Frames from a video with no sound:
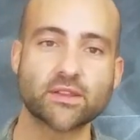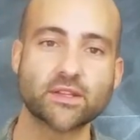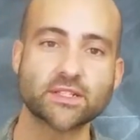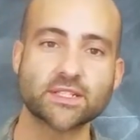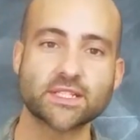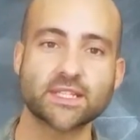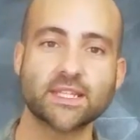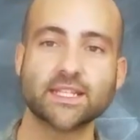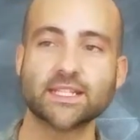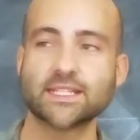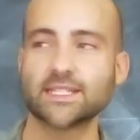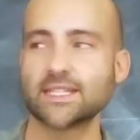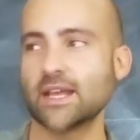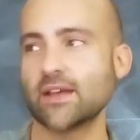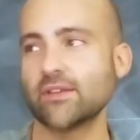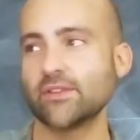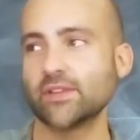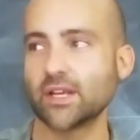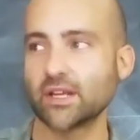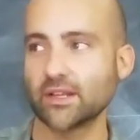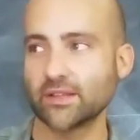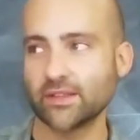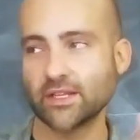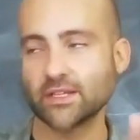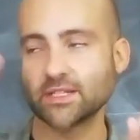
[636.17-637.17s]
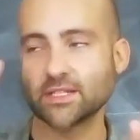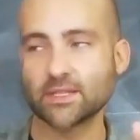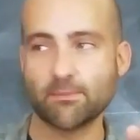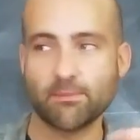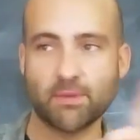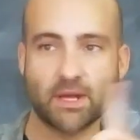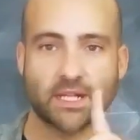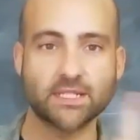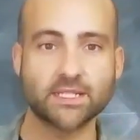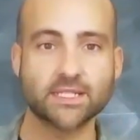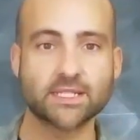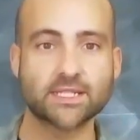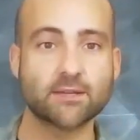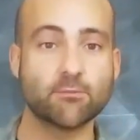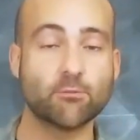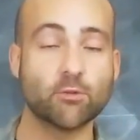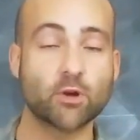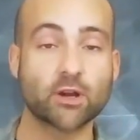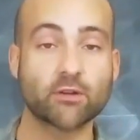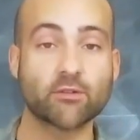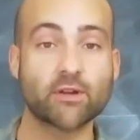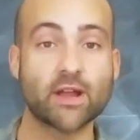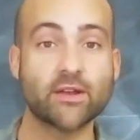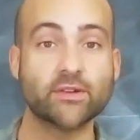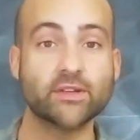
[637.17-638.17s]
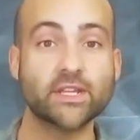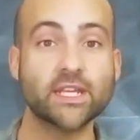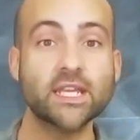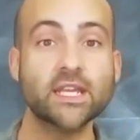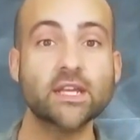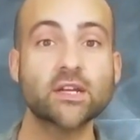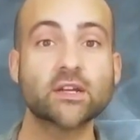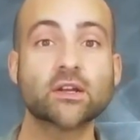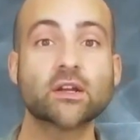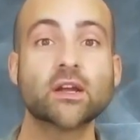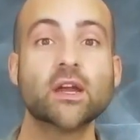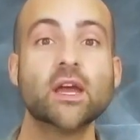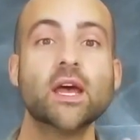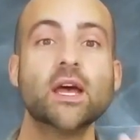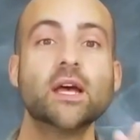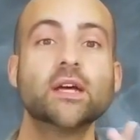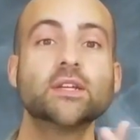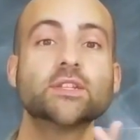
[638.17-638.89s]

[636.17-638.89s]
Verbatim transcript: There's links down there. There's a button somewhere around here.